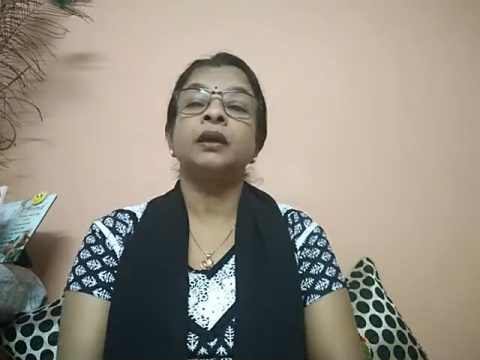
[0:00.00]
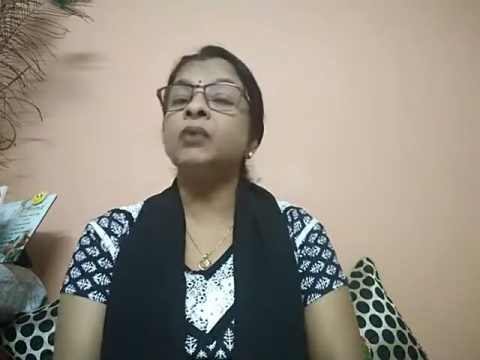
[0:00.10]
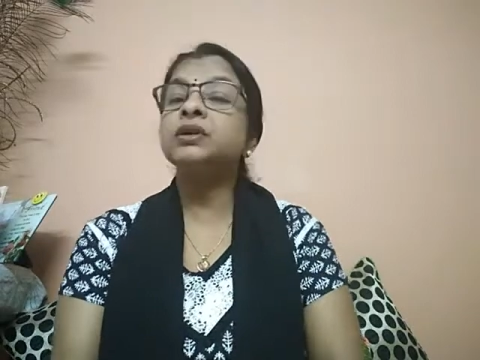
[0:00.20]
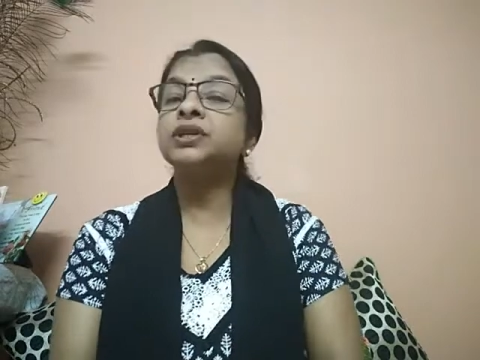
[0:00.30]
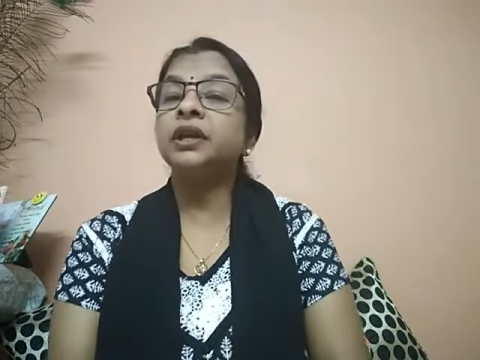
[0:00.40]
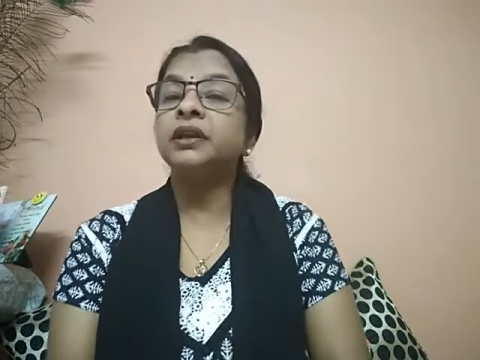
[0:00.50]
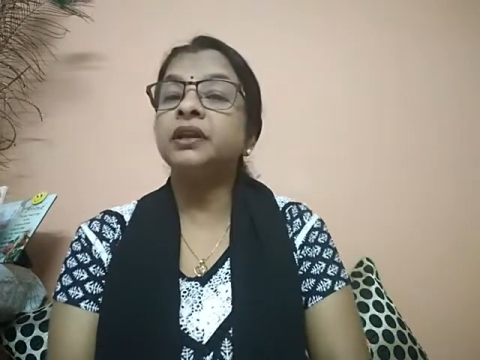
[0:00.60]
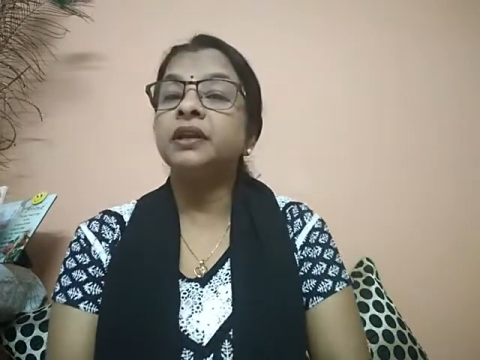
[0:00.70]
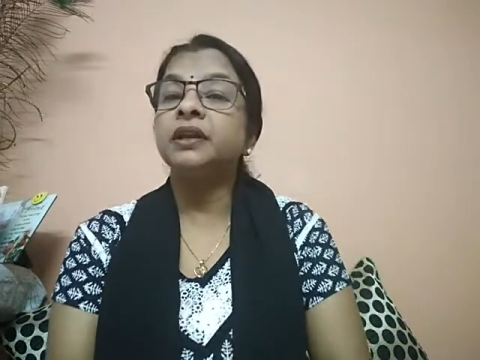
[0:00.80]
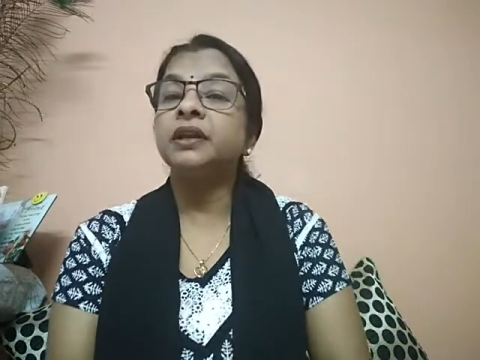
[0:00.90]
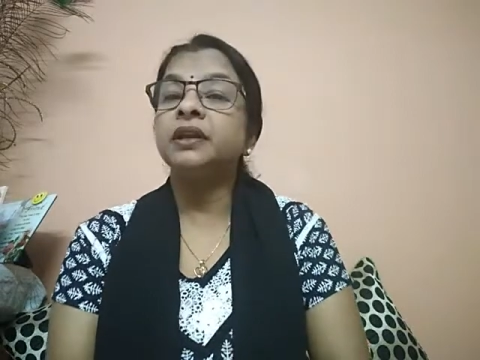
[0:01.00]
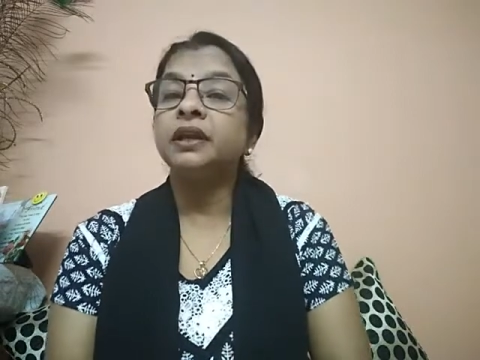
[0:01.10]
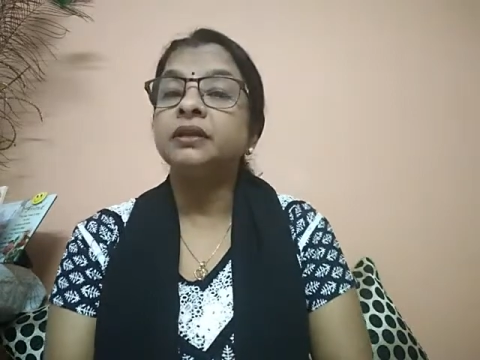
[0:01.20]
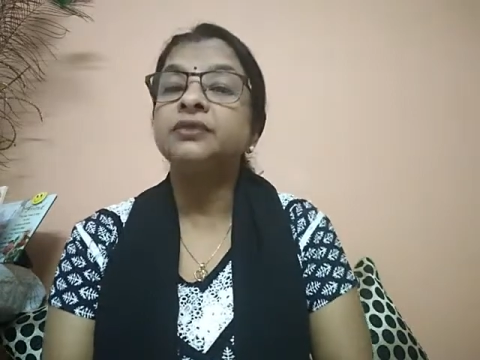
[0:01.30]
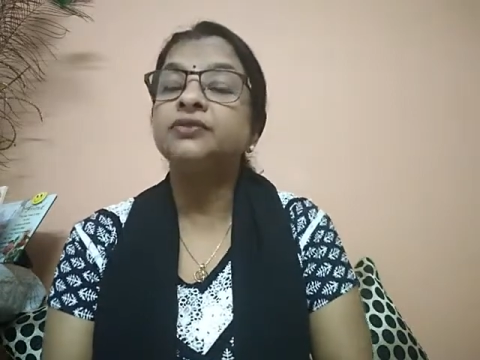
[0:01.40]
sharing, the
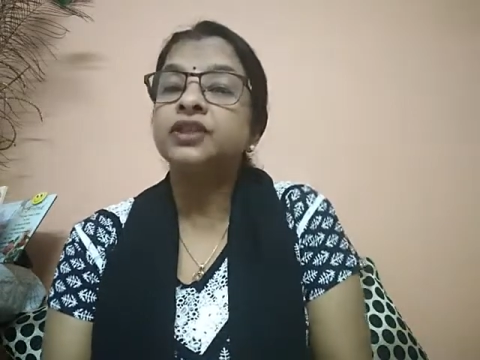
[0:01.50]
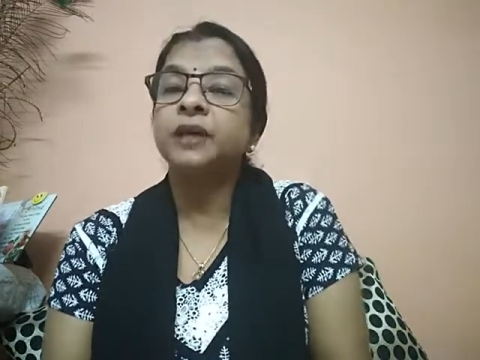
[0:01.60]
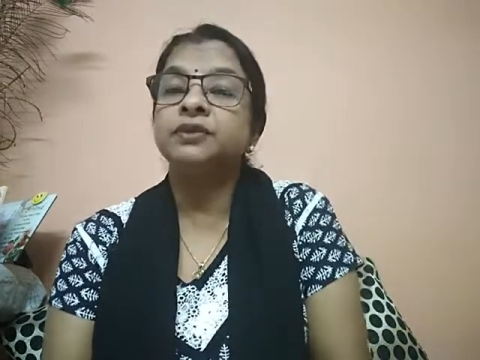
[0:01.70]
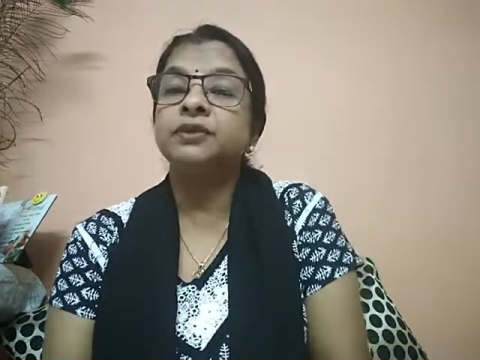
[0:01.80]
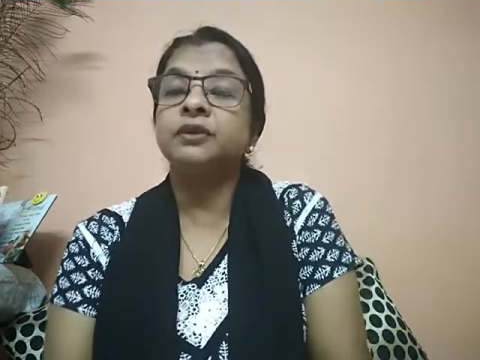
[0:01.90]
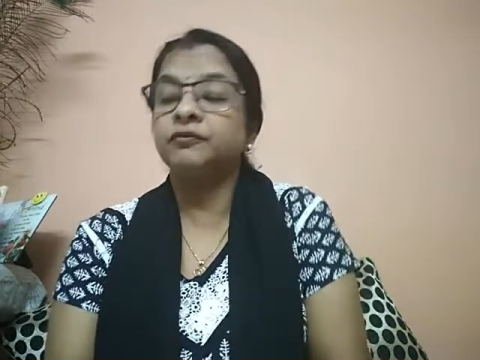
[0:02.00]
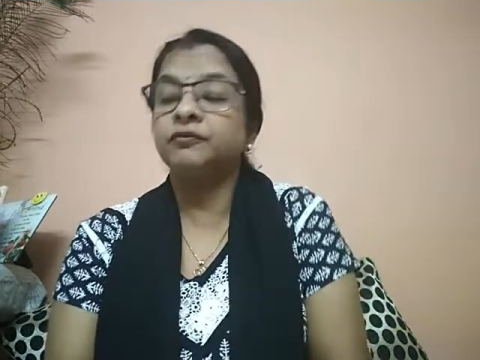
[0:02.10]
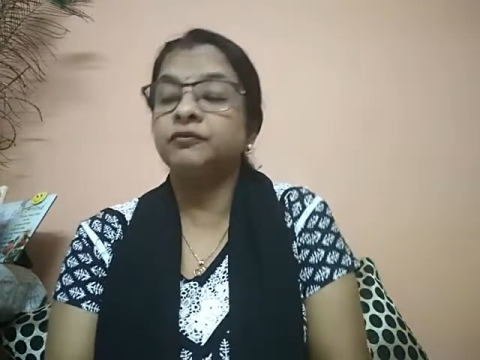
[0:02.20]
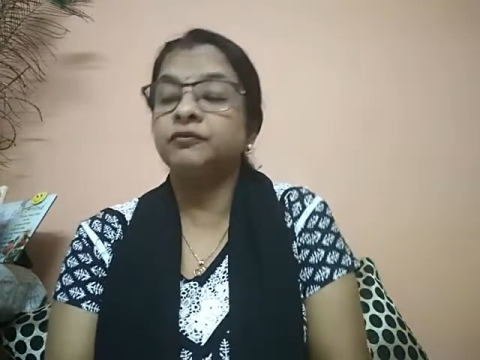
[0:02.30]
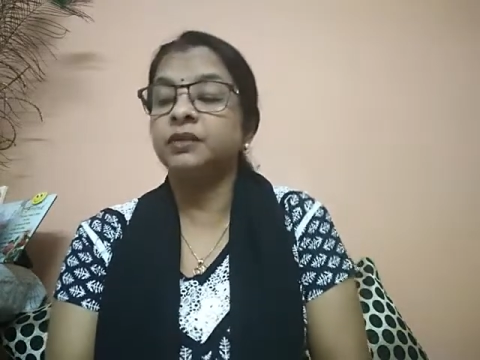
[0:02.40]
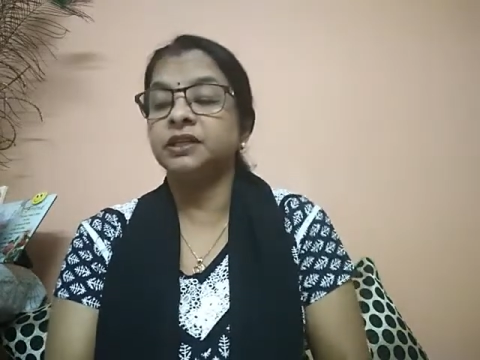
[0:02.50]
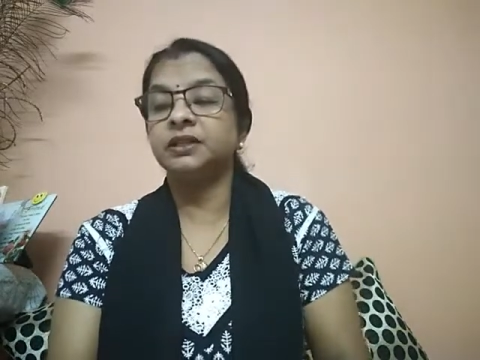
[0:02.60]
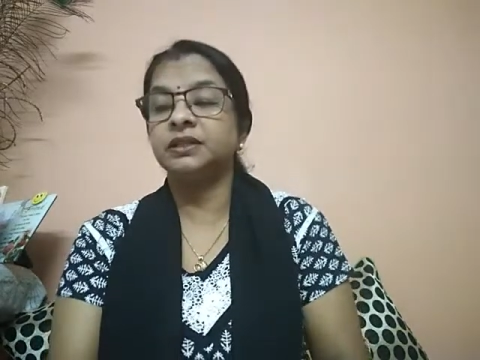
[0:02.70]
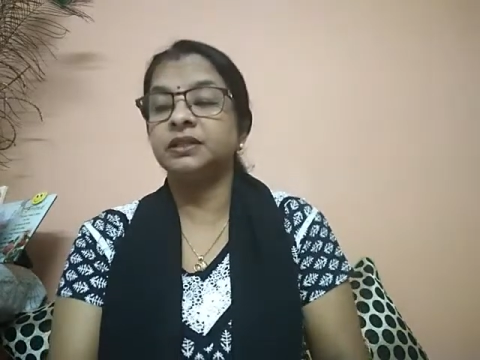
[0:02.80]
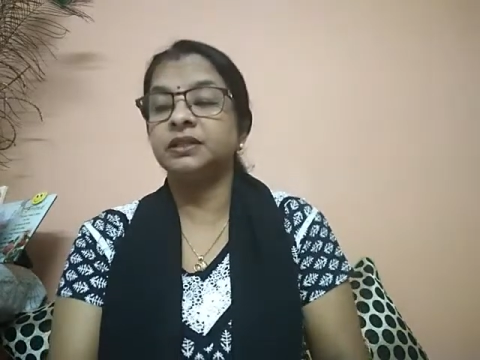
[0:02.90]
first chapter of political
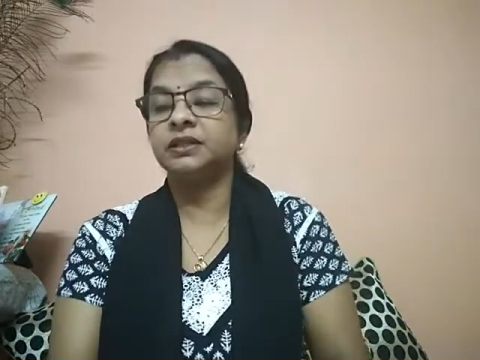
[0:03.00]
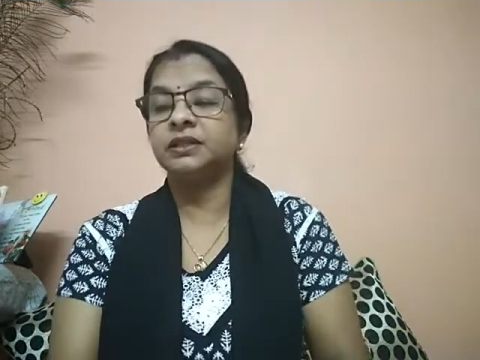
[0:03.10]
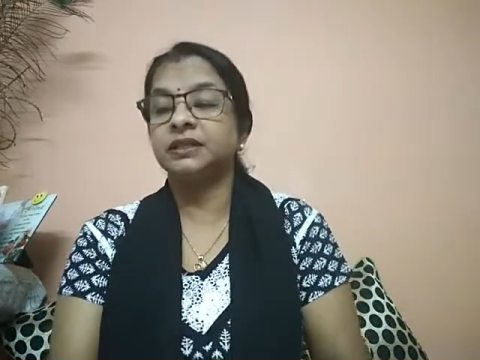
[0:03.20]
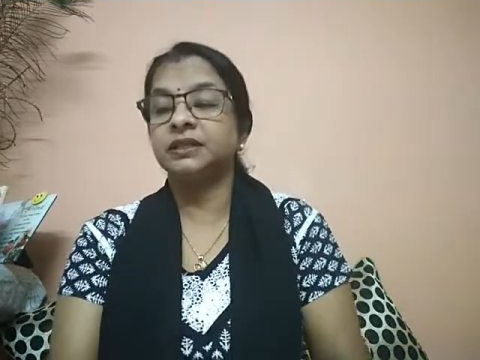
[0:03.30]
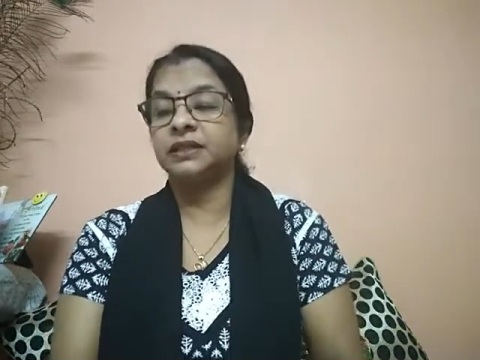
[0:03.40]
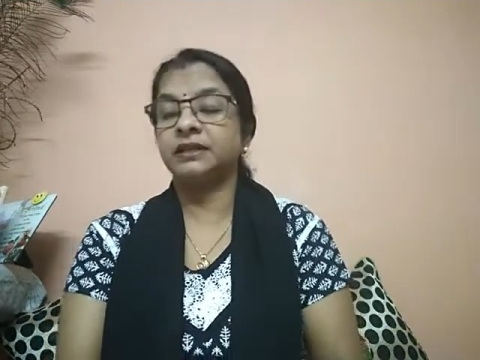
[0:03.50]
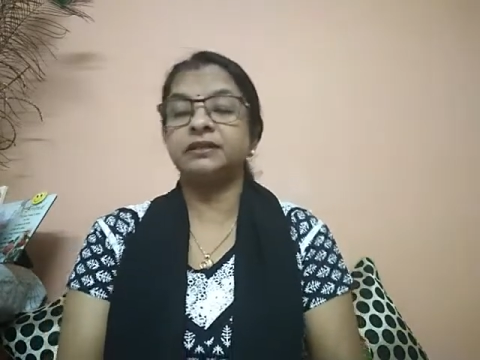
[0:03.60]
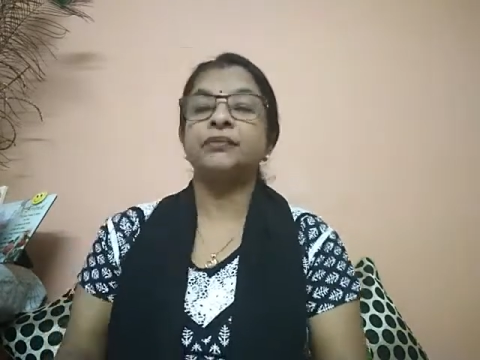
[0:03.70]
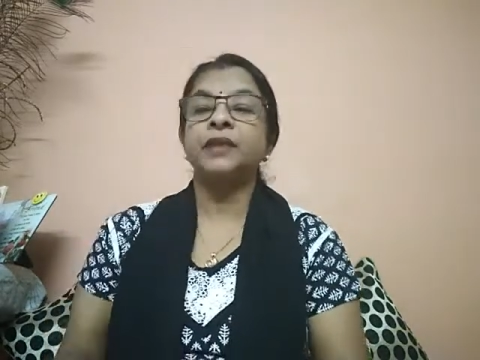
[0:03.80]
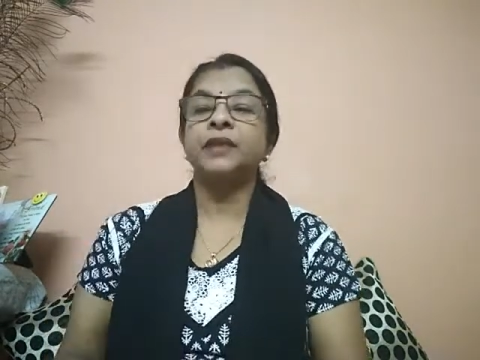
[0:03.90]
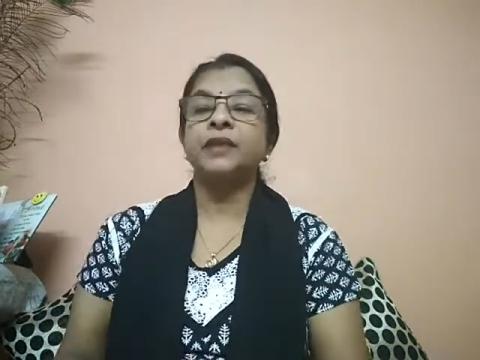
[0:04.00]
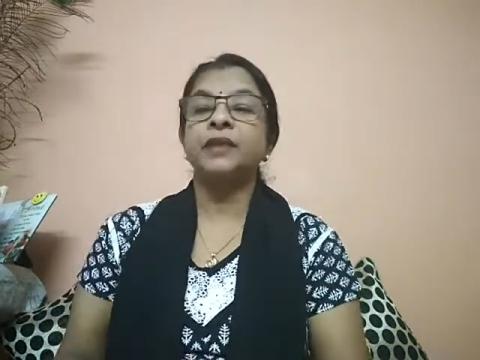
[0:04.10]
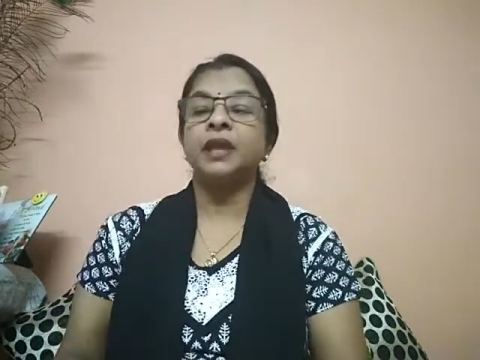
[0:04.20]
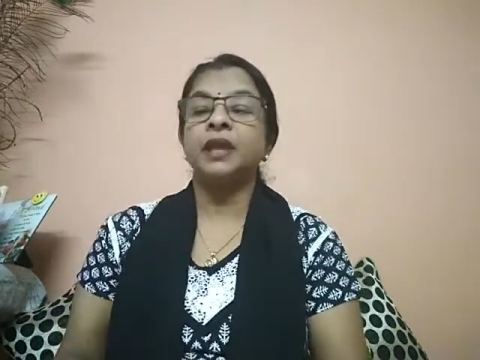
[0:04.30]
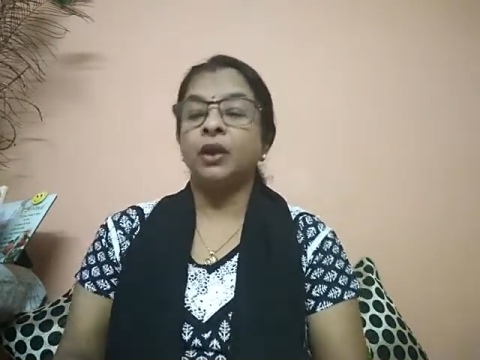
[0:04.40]
science. What
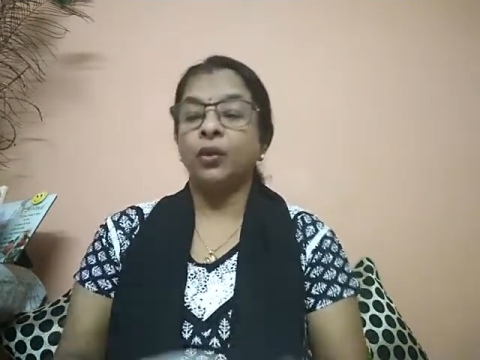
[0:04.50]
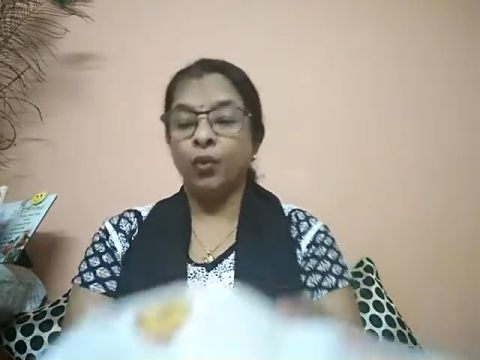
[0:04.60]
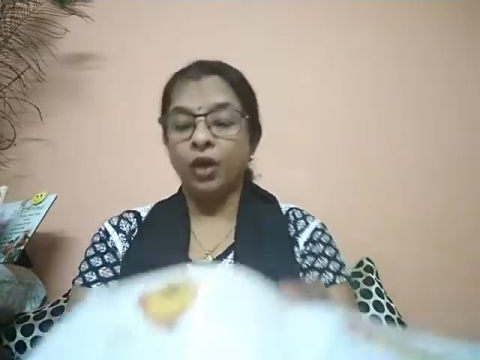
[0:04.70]
are we